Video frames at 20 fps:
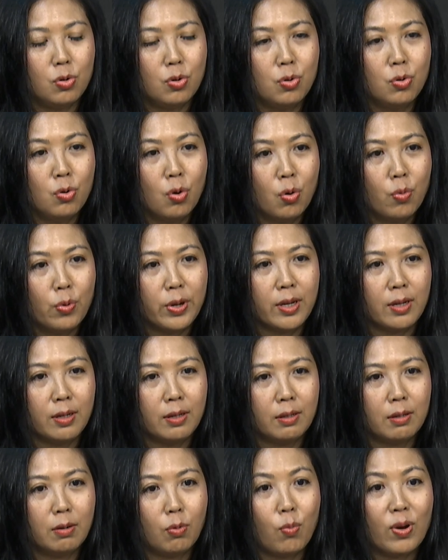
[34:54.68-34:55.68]

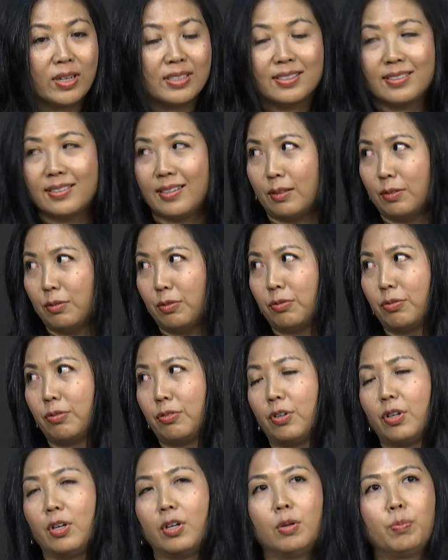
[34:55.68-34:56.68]
knowing oneself.
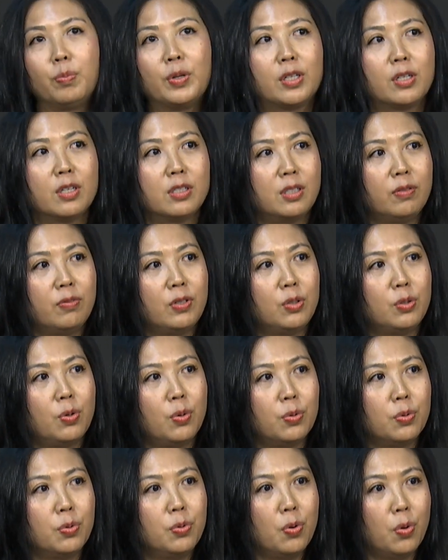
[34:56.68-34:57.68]
Because if you
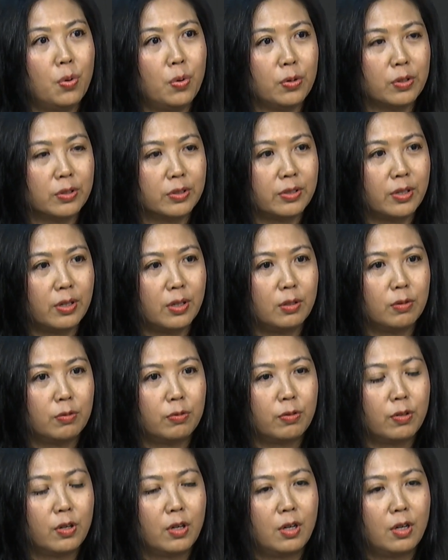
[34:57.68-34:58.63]
don't know yourself